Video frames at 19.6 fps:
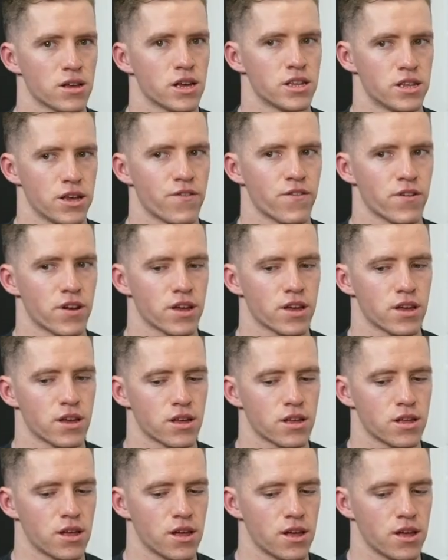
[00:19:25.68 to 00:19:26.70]
it definitely
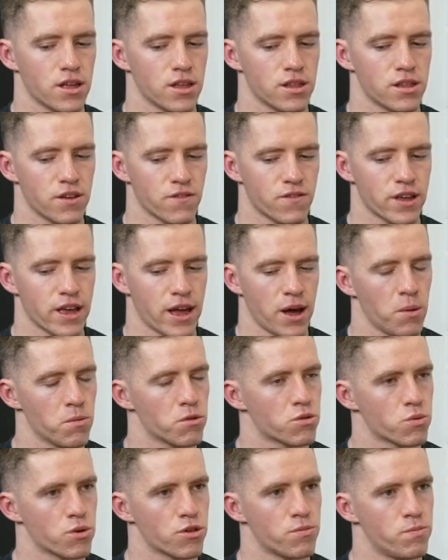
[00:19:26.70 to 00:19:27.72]
definitely
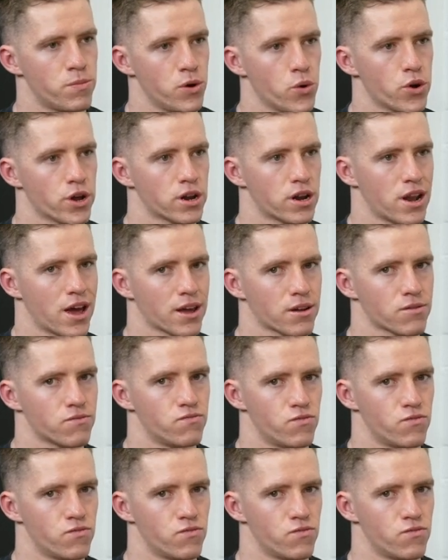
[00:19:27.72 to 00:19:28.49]
helps with building like